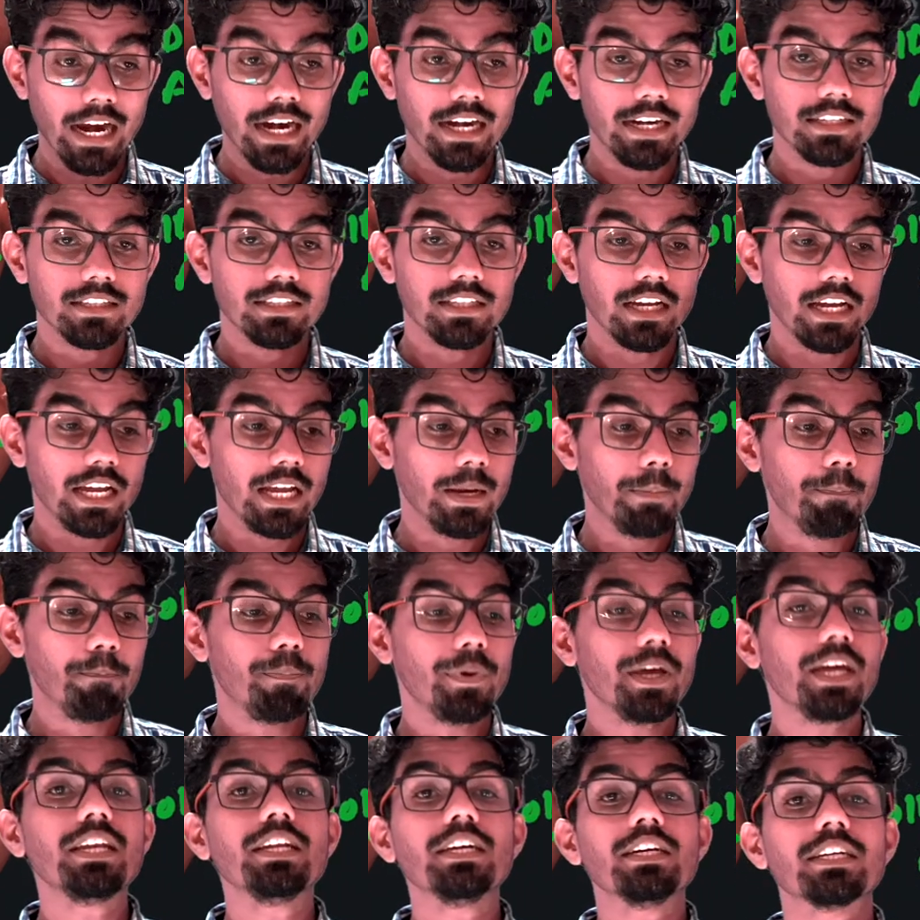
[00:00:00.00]
and the
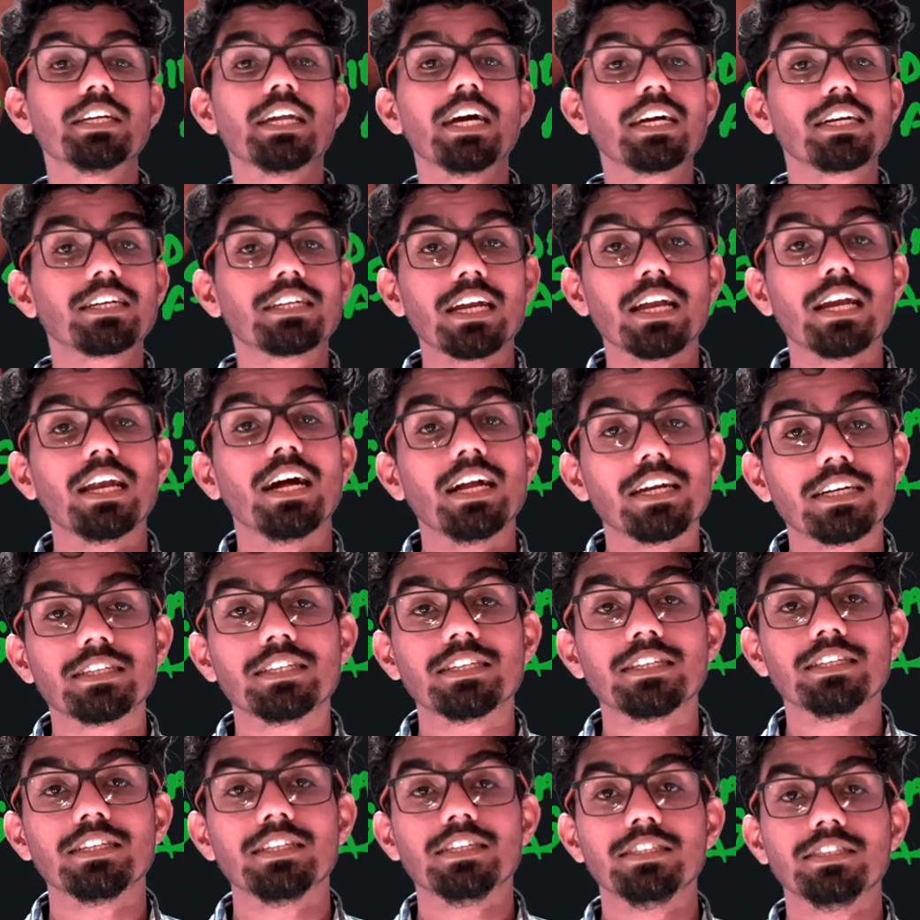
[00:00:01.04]
inferior rectal
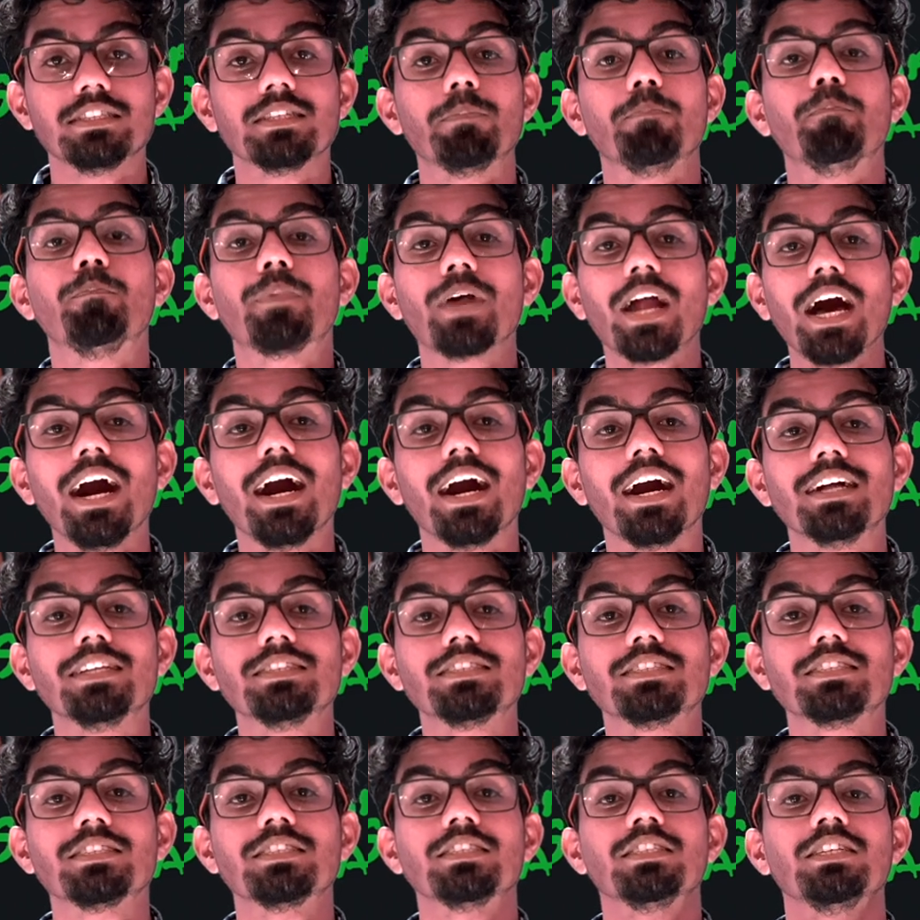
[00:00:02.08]
artery is a
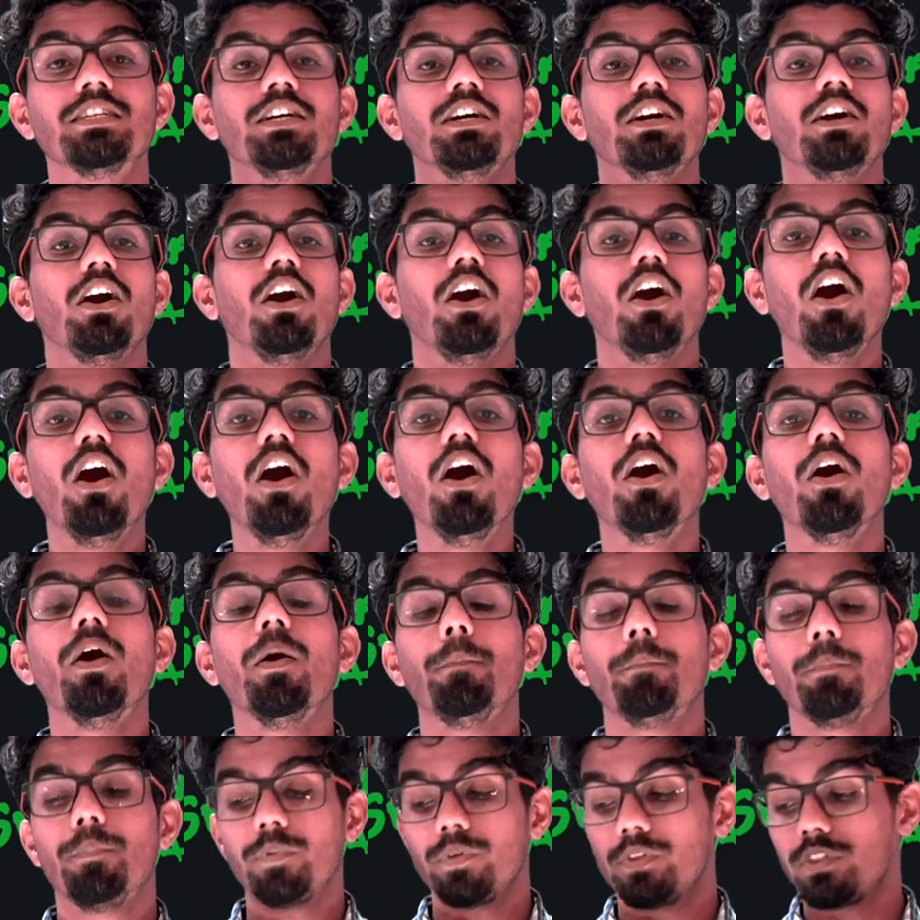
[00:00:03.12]
branch
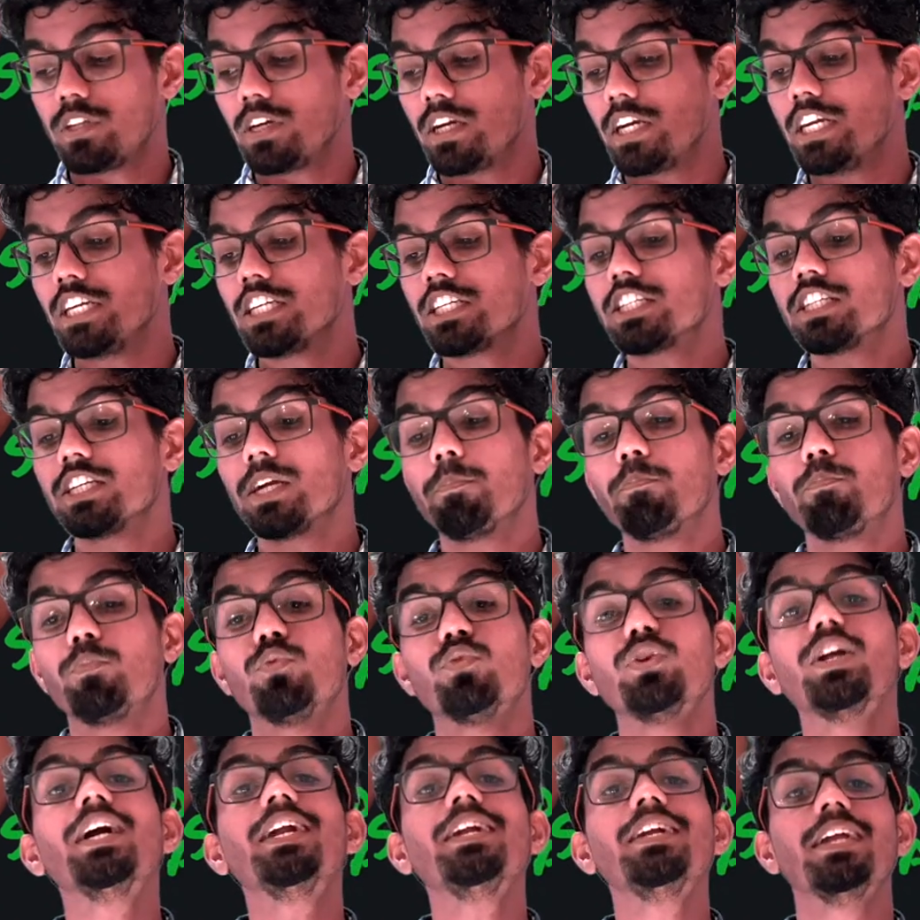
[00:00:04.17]
of the
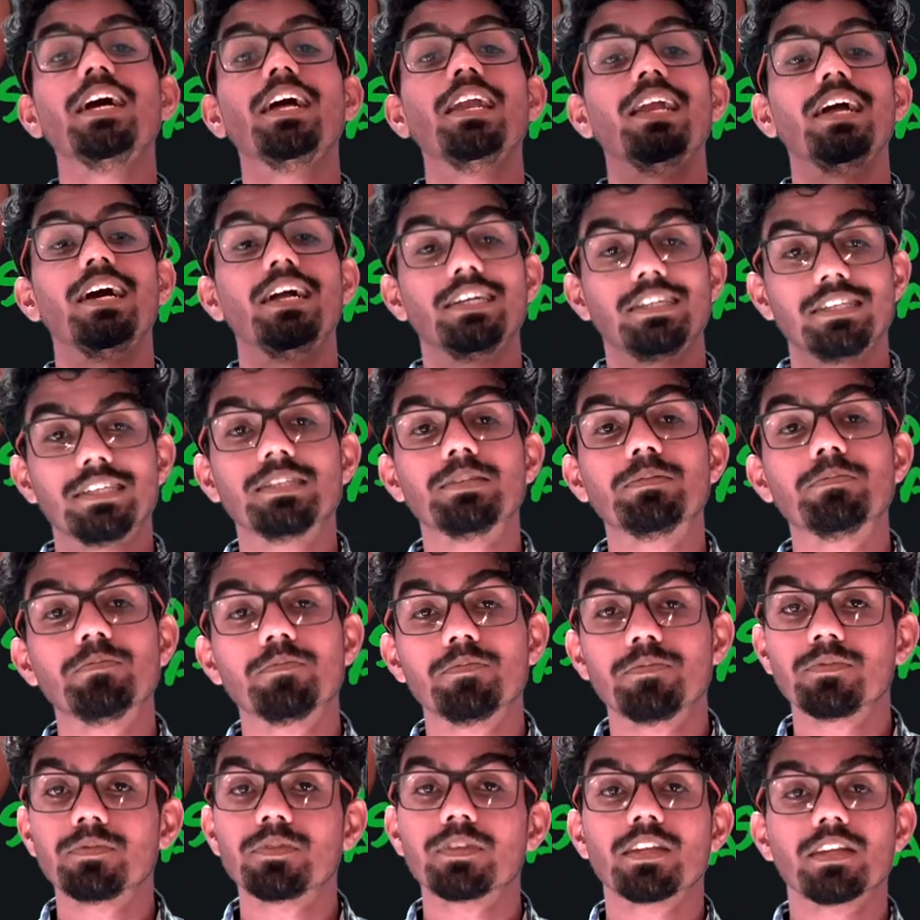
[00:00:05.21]
internal pudendal
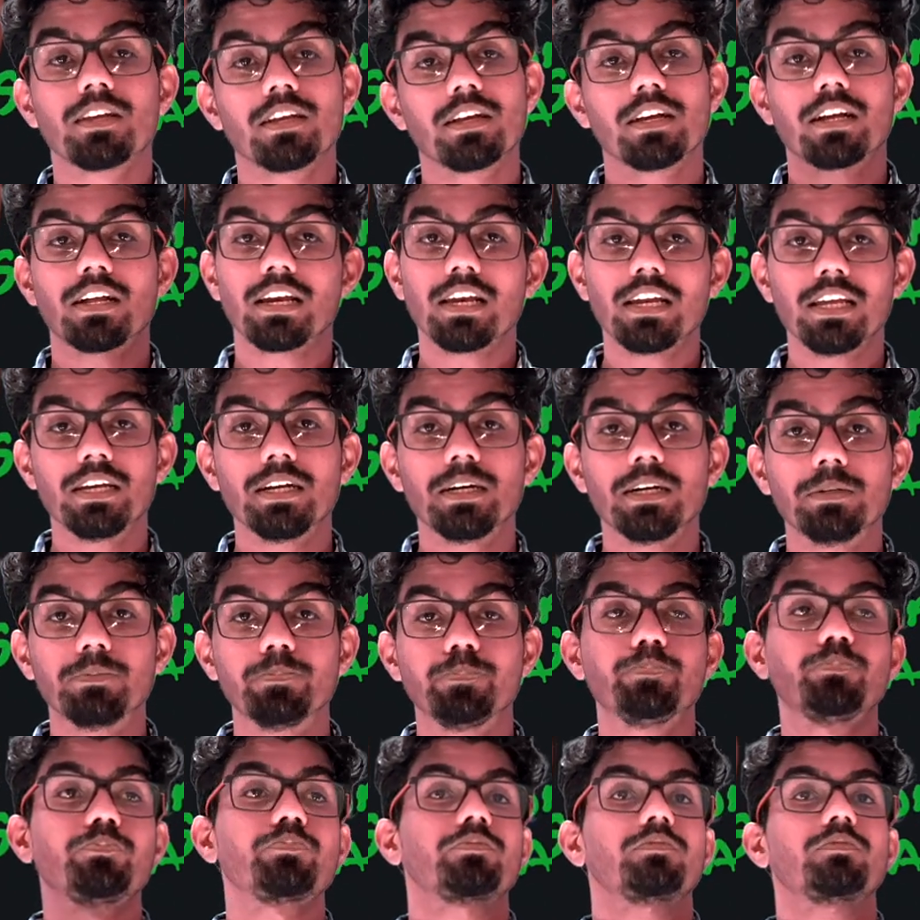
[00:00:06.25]
artery. Clear?